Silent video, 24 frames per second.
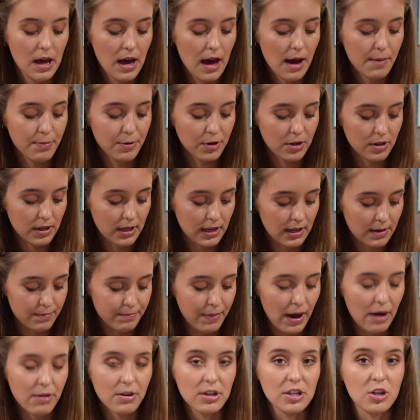I put like
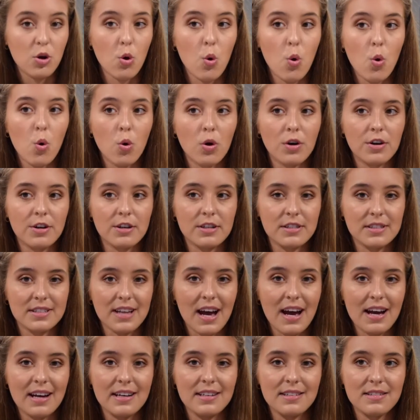about a quarter
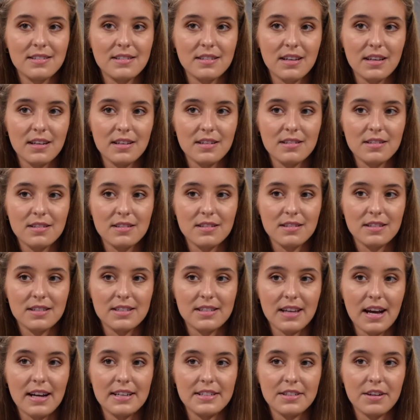size, like the
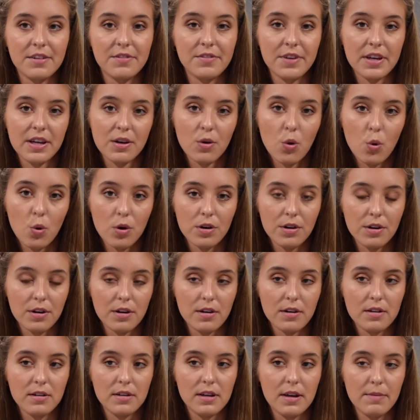size of a
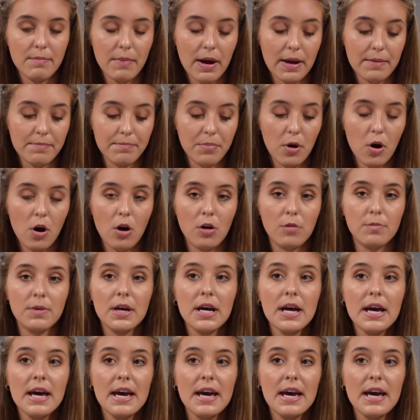quarter in my palm,